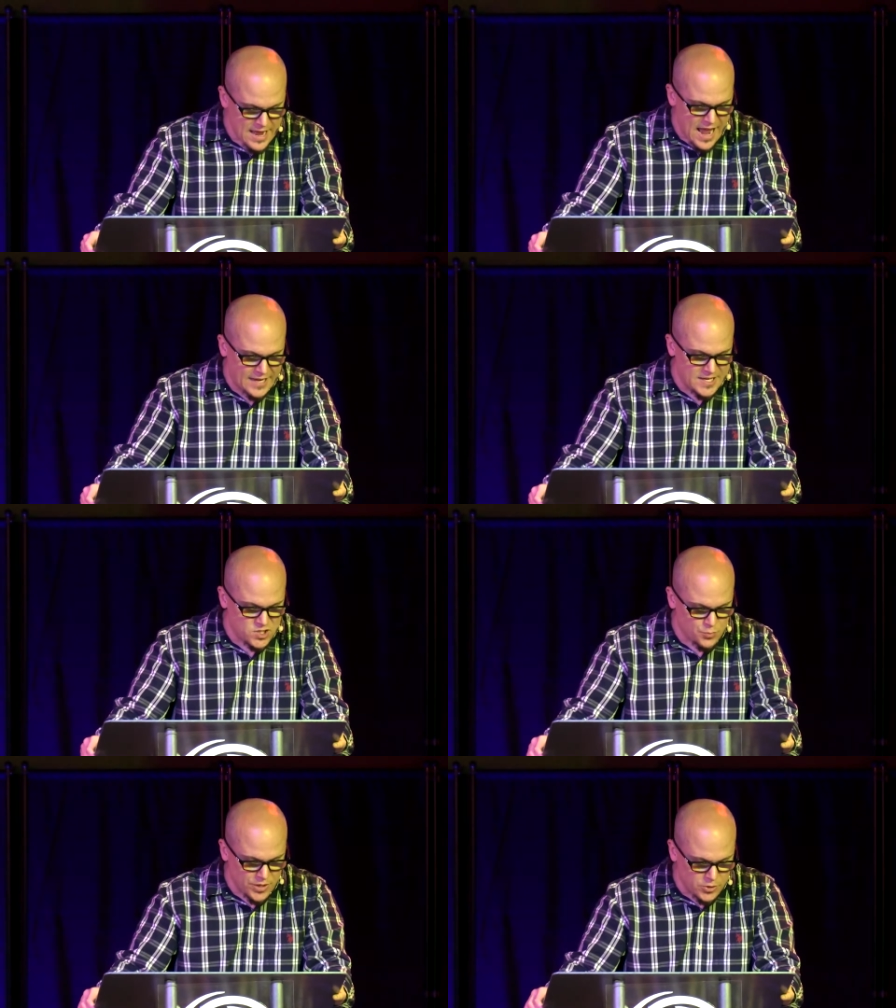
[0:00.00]
and he
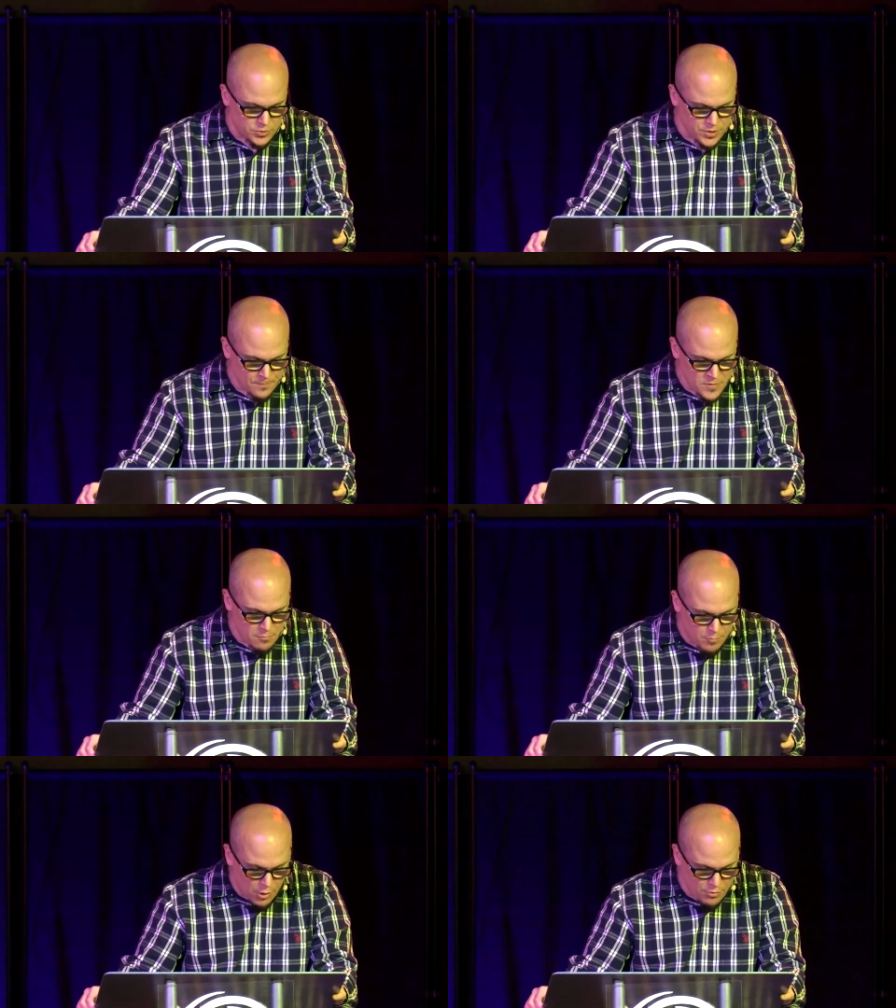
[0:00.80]
sprinkled
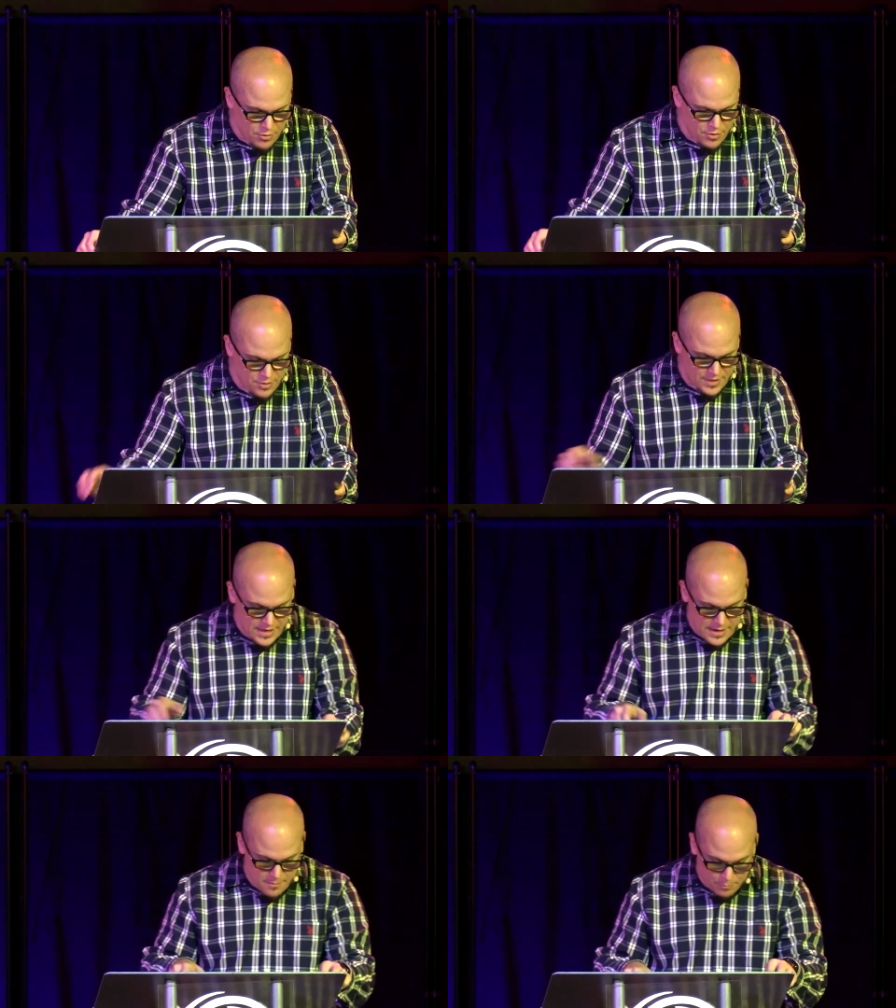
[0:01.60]
both
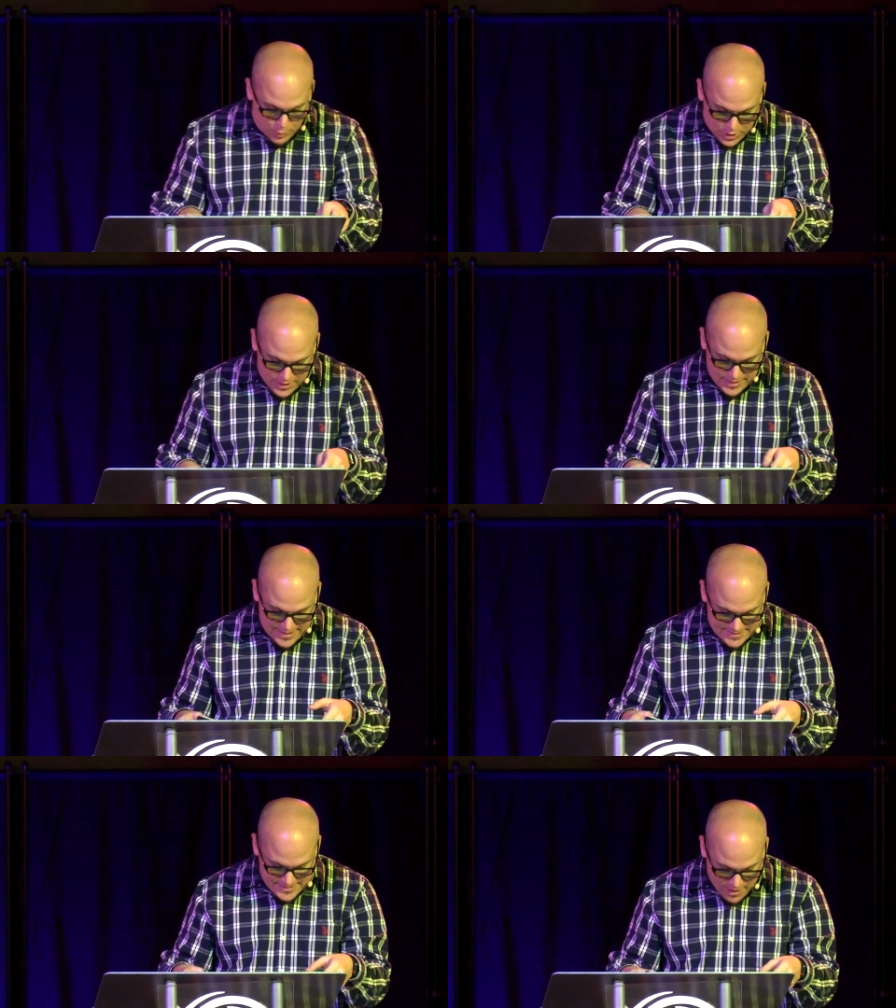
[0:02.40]
the book
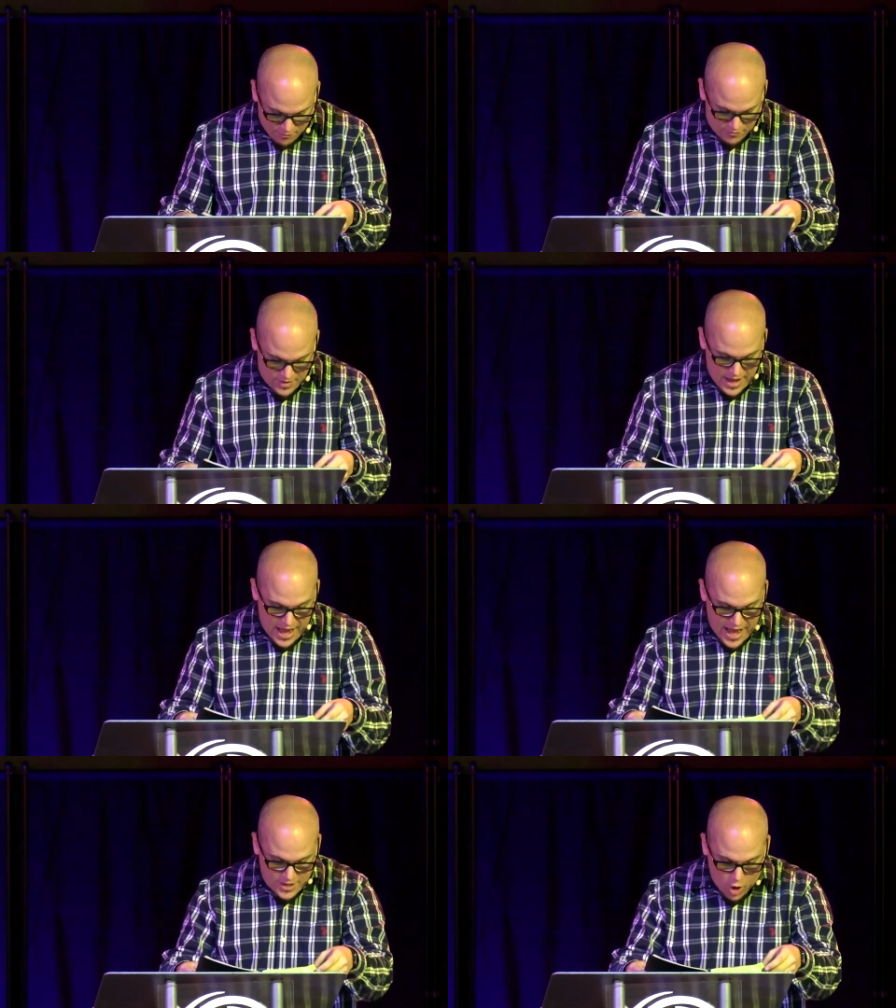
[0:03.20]
itself
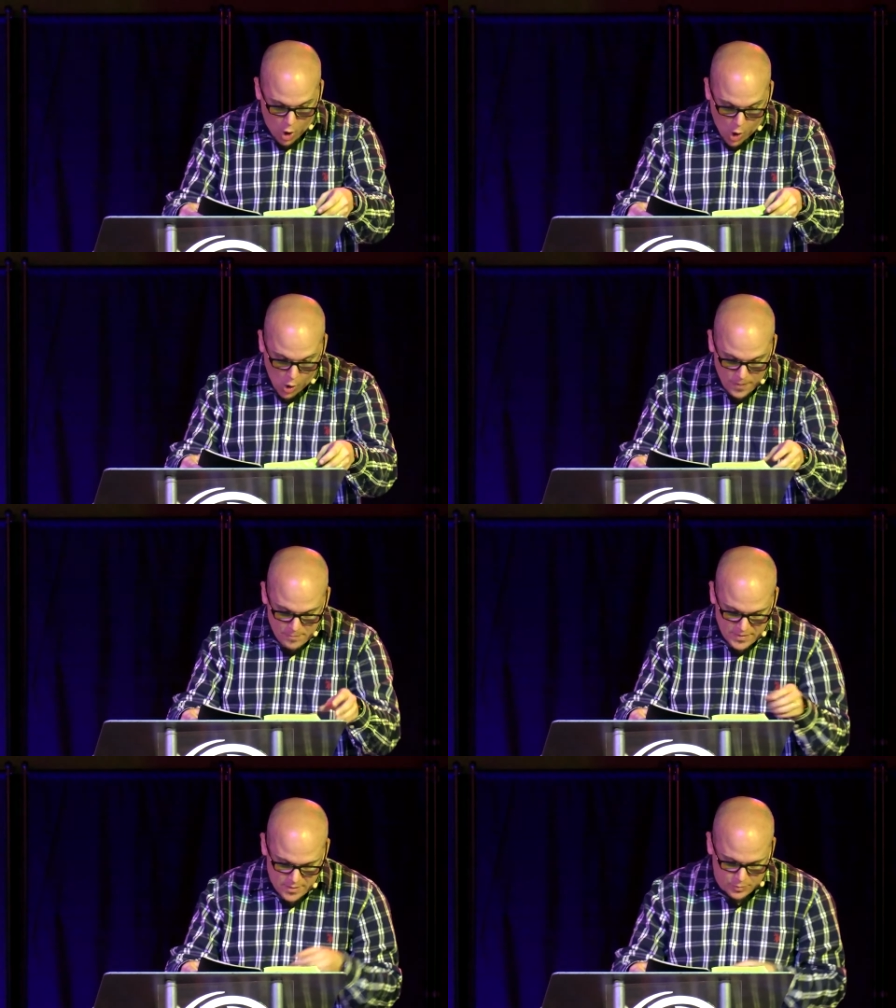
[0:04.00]
and all the
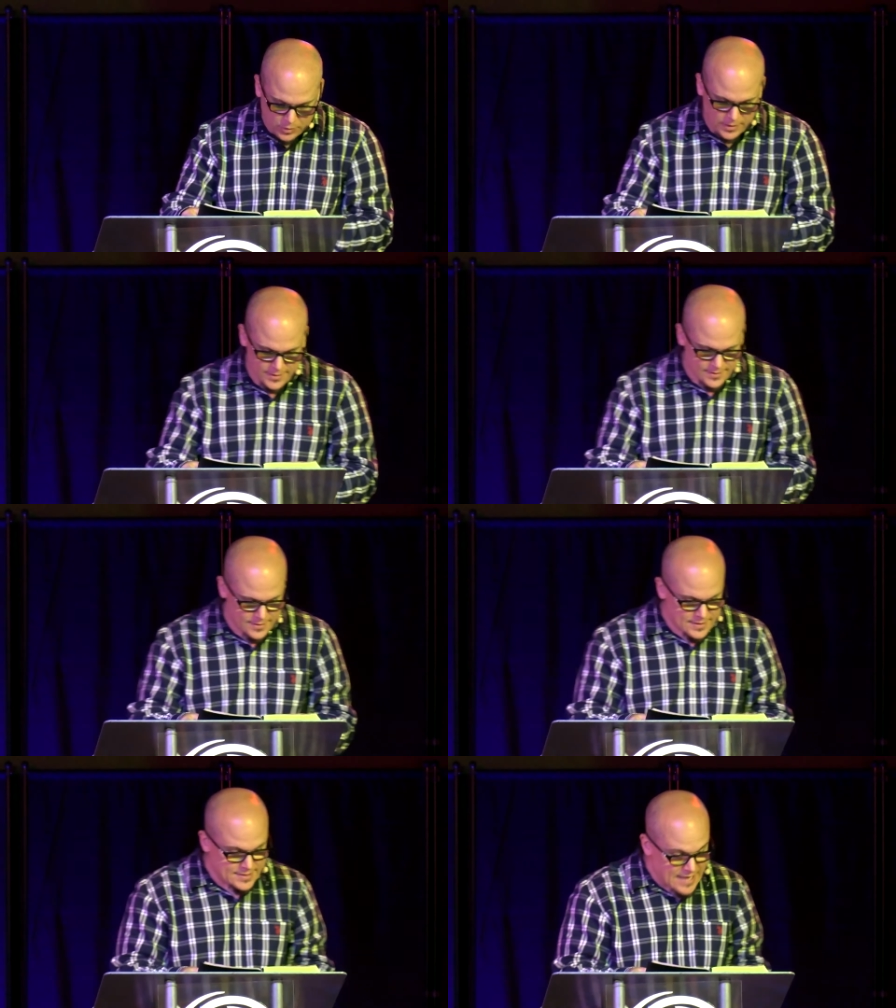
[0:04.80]
people,
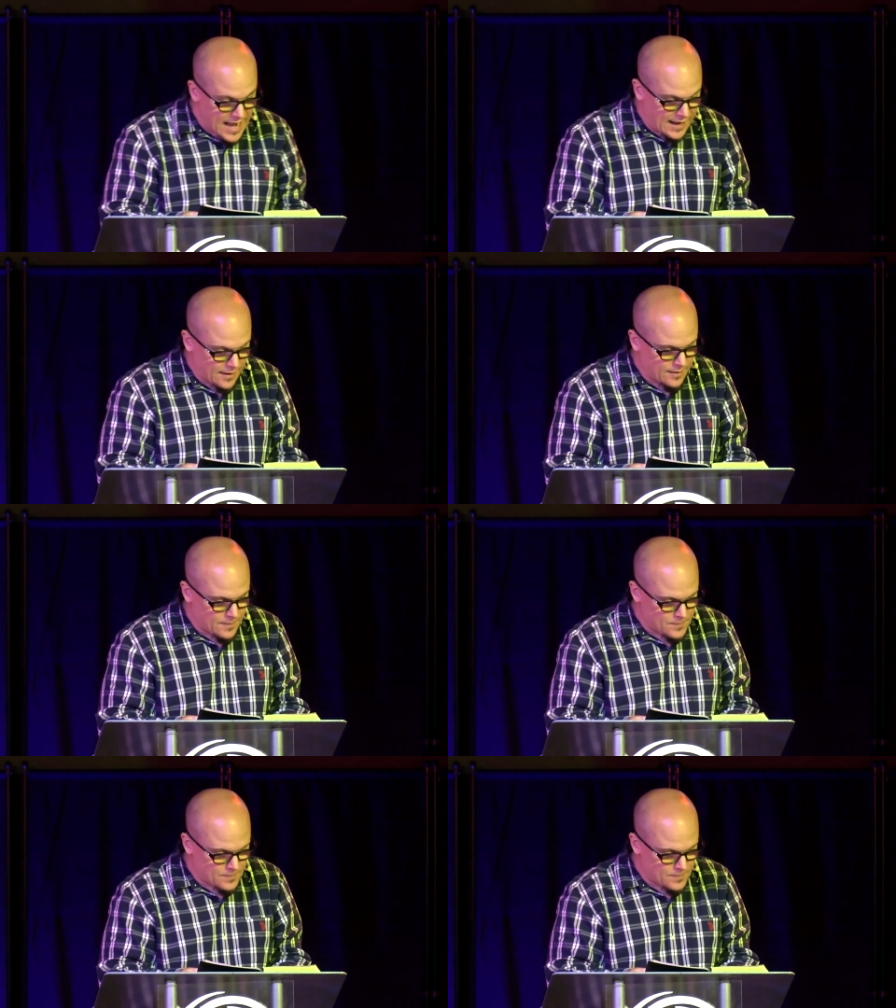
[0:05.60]
saying,